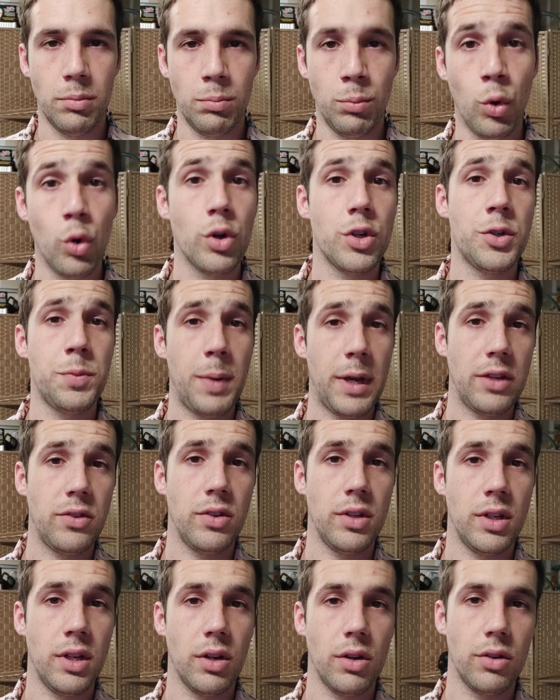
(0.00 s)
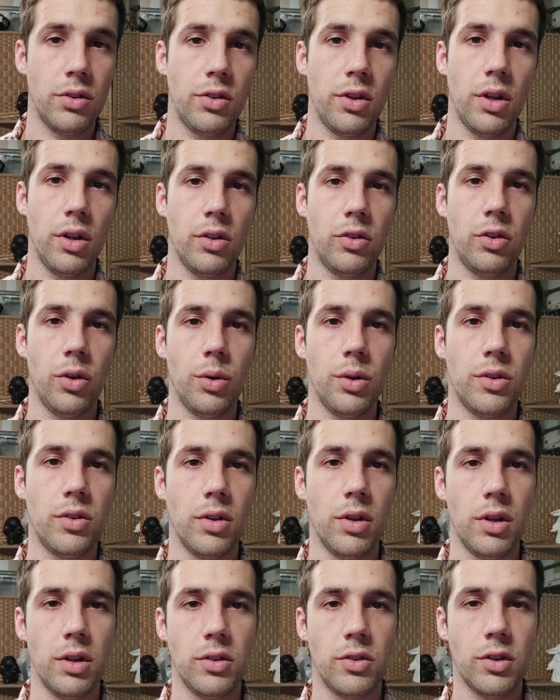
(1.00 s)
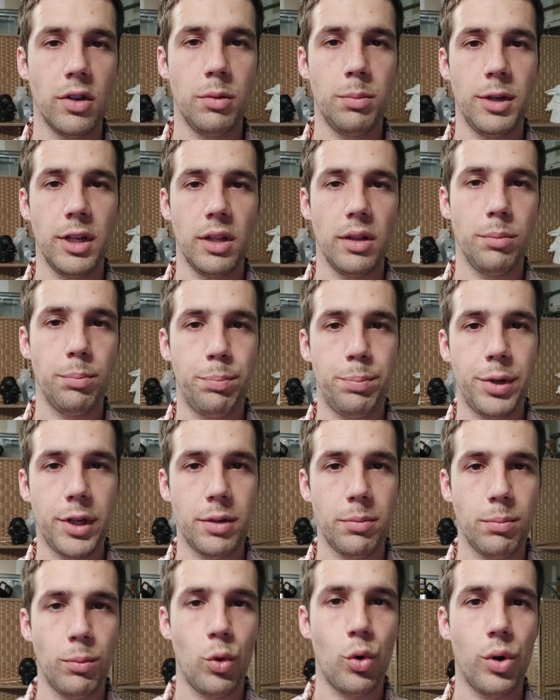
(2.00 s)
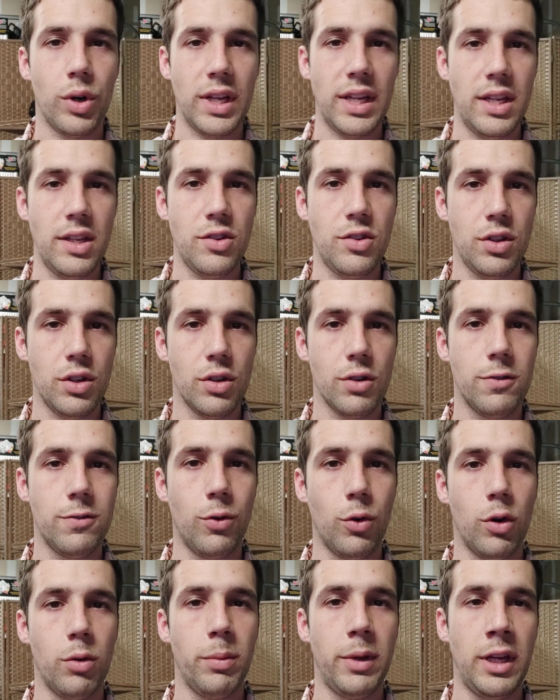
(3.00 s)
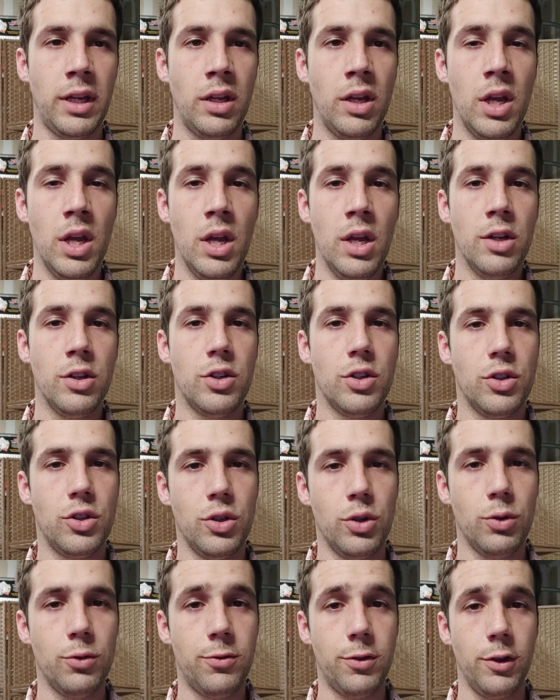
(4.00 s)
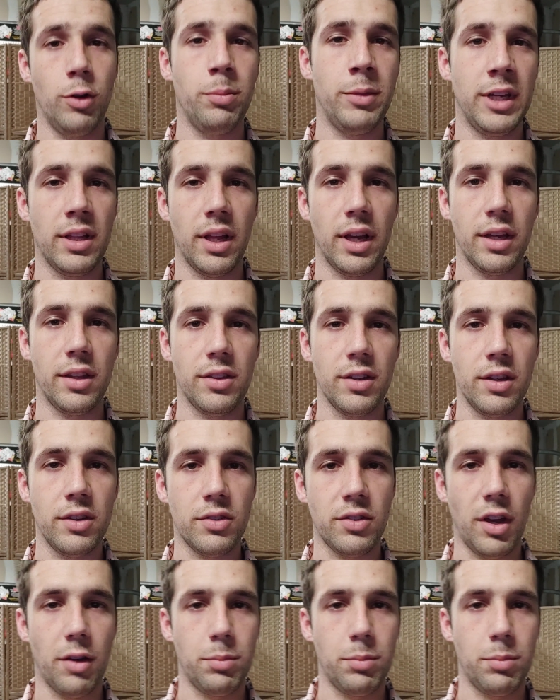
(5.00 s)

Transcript: more space in here, so it's going to be a bit more easier for me to do filming like this.